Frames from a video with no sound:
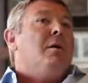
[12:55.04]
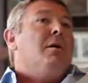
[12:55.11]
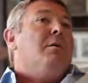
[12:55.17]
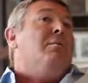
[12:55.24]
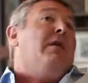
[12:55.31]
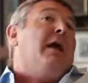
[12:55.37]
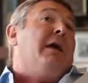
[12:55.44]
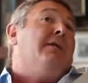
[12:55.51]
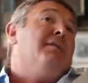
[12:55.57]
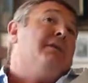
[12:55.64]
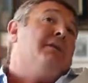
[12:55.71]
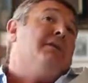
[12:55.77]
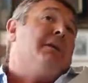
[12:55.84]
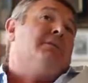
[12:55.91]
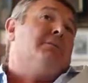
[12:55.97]
But I
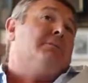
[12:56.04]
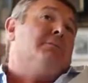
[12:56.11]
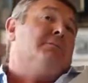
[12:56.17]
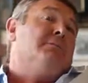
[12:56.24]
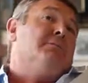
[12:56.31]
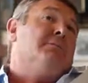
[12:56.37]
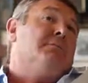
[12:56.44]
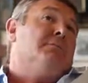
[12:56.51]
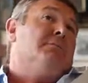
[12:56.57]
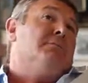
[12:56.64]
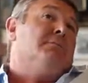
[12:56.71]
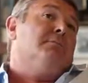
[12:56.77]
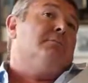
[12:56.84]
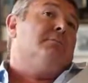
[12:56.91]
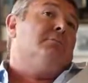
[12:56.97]
think that,
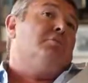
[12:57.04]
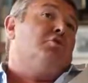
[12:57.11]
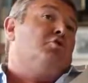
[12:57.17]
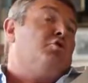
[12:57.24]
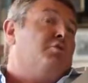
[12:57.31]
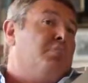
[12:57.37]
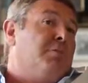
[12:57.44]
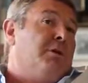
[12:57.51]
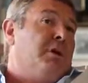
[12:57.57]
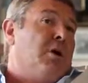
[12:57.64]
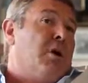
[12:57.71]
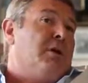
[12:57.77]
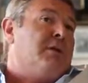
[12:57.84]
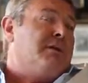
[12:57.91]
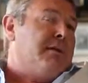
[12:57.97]
to be
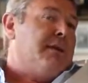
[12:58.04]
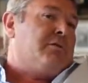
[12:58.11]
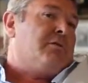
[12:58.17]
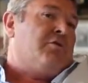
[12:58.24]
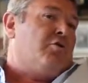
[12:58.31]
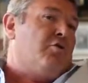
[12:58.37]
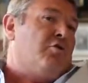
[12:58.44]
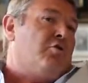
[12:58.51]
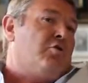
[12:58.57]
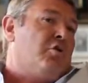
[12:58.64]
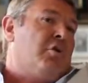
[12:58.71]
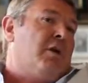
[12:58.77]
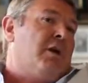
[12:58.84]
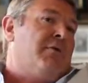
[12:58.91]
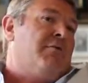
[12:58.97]
honest, yes, of course,
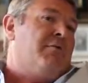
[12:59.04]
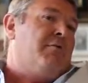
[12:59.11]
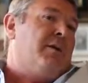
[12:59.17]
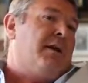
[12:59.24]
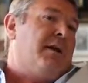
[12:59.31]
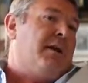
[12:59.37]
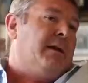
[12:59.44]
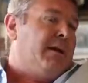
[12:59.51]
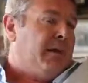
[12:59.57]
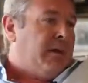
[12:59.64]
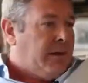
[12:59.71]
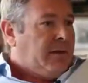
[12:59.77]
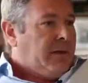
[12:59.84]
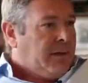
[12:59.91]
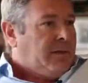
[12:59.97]

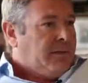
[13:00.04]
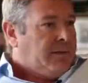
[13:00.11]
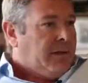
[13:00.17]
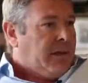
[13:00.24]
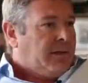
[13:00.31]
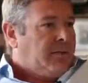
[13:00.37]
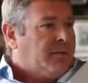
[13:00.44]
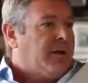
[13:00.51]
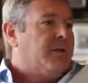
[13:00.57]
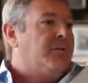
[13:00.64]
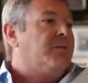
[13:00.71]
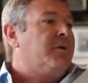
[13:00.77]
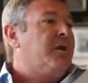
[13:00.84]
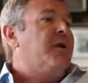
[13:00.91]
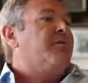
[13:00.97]
everybody inside the
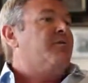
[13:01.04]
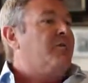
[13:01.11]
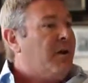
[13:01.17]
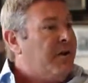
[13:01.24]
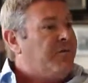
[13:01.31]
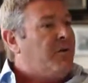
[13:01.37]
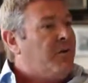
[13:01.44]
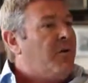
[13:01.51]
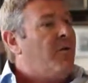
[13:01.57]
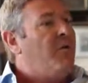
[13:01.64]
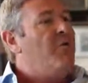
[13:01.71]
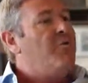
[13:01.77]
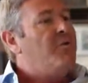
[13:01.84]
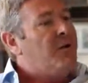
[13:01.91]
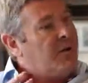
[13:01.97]
territory have to have their
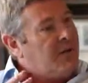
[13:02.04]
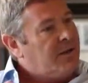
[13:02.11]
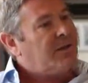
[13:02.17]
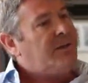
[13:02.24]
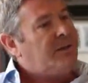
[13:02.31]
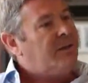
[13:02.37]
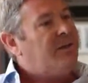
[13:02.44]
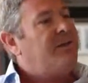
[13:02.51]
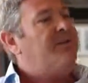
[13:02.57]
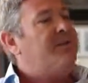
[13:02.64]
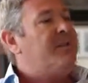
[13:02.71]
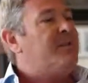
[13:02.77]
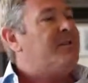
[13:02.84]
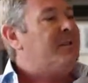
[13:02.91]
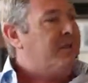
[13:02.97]
own
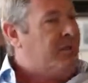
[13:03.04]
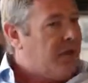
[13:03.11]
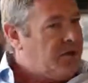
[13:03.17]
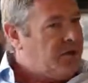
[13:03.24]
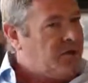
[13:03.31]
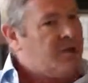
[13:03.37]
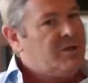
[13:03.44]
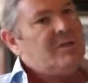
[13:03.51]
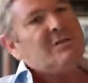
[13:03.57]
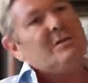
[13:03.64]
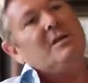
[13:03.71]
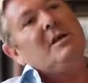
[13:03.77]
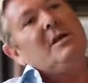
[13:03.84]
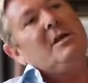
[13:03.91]
differentiations.